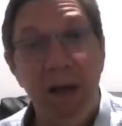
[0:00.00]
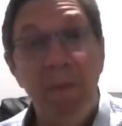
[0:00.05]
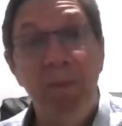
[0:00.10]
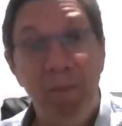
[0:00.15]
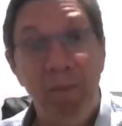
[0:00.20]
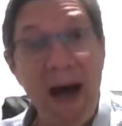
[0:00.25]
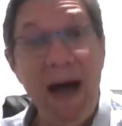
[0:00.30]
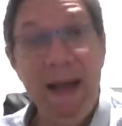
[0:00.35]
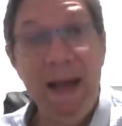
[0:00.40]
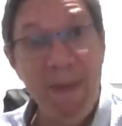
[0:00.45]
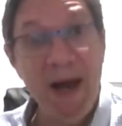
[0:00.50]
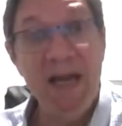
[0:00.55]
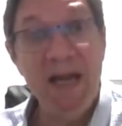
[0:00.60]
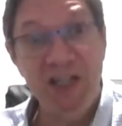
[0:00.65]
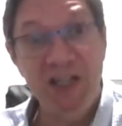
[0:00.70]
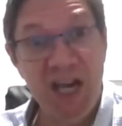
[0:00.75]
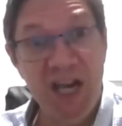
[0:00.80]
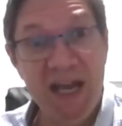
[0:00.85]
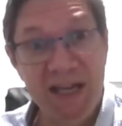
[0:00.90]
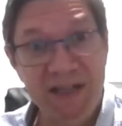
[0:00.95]
by my
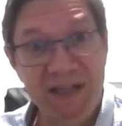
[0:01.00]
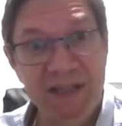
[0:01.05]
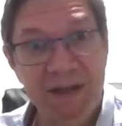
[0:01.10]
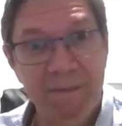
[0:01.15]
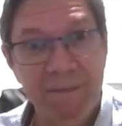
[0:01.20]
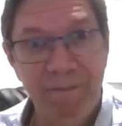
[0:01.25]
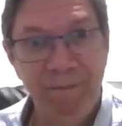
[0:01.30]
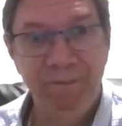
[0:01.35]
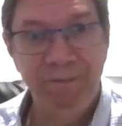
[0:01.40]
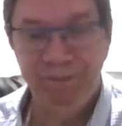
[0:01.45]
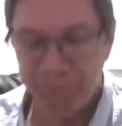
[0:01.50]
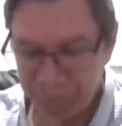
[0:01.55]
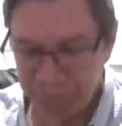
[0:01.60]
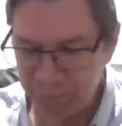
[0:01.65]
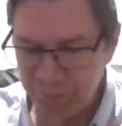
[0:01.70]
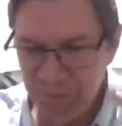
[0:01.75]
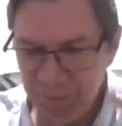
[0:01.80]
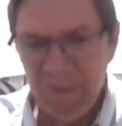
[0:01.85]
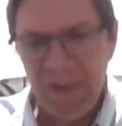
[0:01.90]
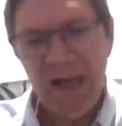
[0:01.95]
chest.
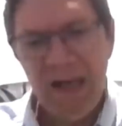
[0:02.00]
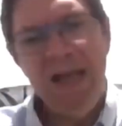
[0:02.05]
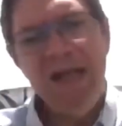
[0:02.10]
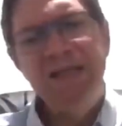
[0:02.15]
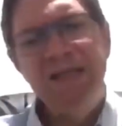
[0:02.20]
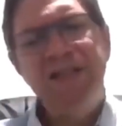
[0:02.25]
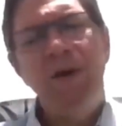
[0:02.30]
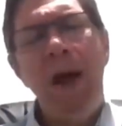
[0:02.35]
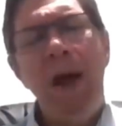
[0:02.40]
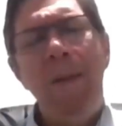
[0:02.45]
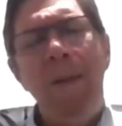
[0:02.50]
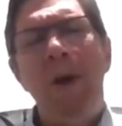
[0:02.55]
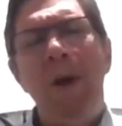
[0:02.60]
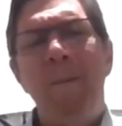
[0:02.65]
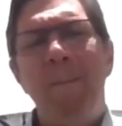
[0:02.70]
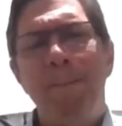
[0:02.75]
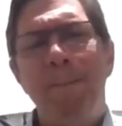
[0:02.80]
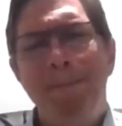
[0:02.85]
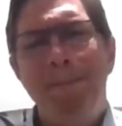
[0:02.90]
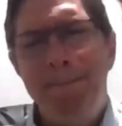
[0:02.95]
And so I
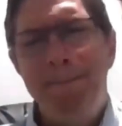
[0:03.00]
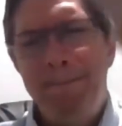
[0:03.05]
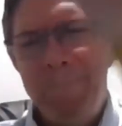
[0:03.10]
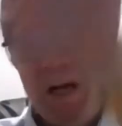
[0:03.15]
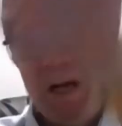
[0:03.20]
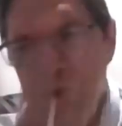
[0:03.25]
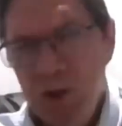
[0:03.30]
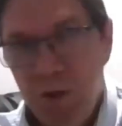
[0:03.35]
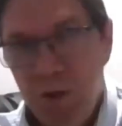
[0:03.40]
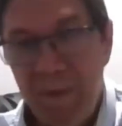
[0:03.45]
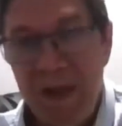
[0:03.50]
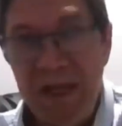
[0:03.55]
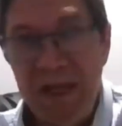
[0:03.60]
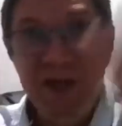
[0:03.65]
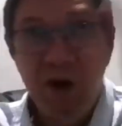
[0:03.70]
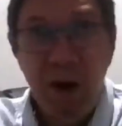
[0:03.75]
went, boom. And